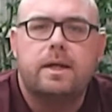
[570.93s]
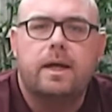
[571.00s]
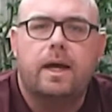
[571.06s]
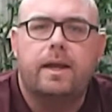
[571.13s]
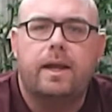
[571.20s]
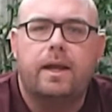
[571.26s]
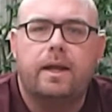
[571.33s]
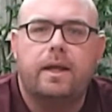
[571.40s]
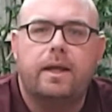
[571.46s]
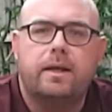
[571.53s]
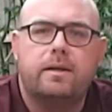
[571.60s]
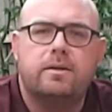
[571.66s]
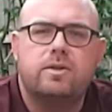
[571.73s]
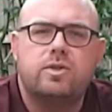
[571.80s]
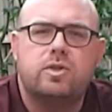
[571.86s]
And then
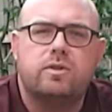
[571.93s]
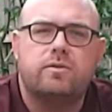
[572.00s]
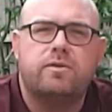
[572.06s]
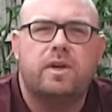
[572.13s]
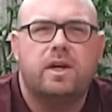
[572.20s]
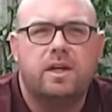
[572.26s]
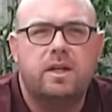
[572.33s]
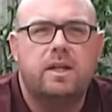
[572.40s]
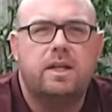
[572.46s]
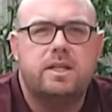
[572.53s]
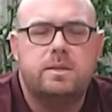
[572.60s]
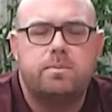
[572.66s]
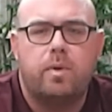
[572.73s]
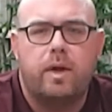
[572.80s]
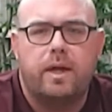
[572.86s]
in sort of early
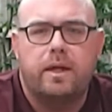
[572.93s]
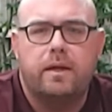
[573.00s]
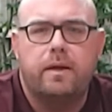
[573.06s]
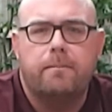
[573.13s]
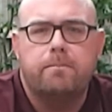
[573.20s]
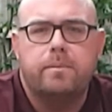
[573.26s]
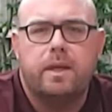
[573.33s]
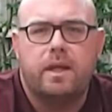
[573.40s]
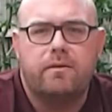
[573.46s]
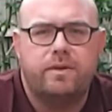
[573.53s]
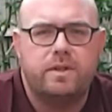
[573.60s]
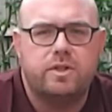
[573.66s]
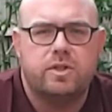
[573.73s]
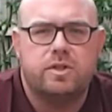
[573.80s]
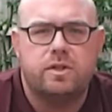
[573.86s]
spring, if
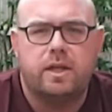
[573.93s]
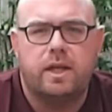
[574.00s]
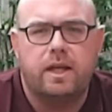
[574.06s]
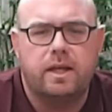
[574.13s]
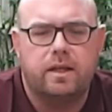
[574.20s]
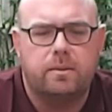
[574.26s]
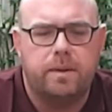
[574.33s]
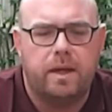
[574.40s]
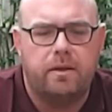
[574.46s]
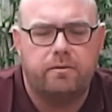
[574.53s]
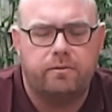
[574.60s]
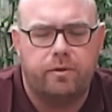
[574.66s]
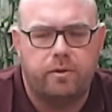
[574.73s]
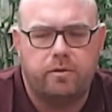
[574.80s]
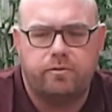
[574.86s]
it's just looking a little bit
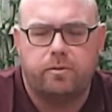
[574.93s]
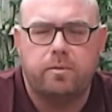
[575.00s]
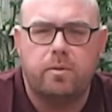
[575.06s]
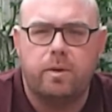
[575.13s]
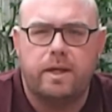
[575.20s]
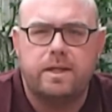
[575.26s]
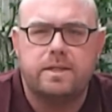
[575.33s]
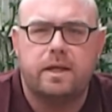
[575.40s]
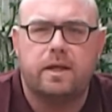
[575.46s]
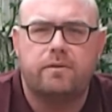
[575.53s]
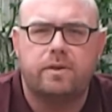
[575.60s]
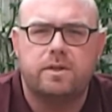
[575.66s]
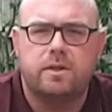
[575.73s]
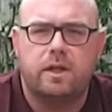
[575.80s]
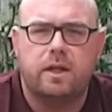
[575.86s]
from the winter, if
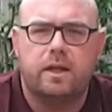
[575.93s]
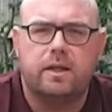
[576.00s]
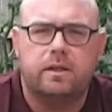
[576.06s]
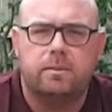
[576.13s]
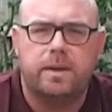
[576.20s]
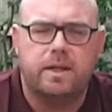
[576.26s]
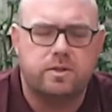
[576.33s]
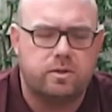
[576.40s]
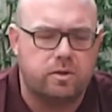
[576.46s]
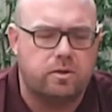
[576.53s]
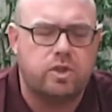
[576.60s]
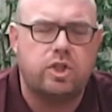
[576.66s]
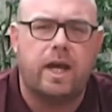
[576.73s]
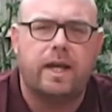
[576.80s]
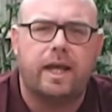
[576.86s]
it's looking a little bit sort of
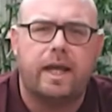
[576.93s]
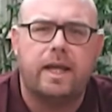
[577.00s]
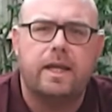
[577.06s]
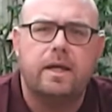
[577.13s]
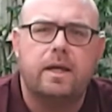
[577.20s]
shaggy,